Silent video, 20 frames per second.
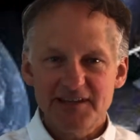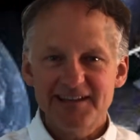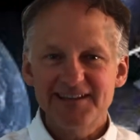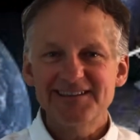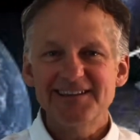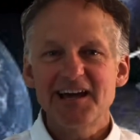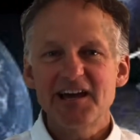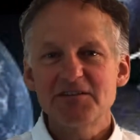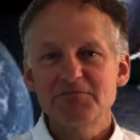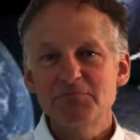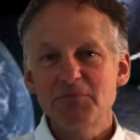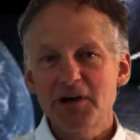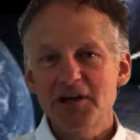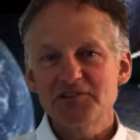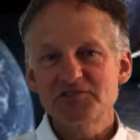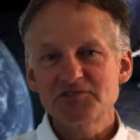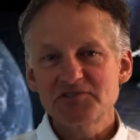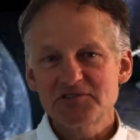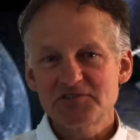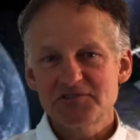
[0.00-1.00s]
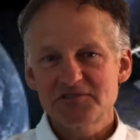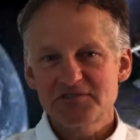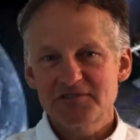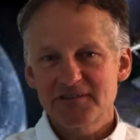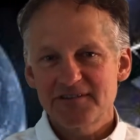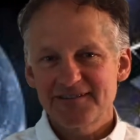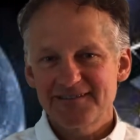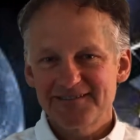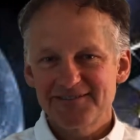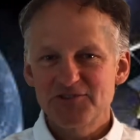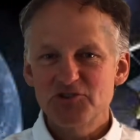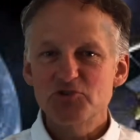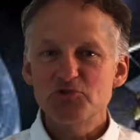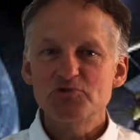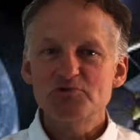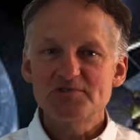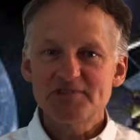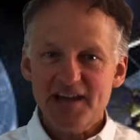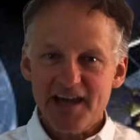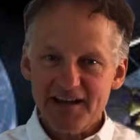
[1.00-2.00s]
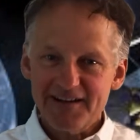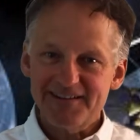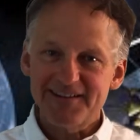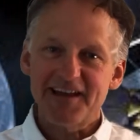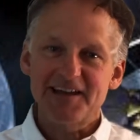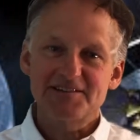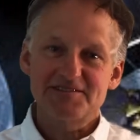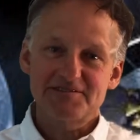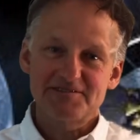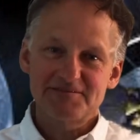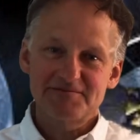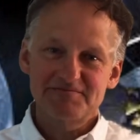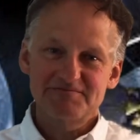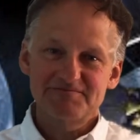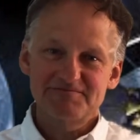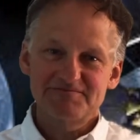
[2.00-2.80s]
Elon Musk's new satellites.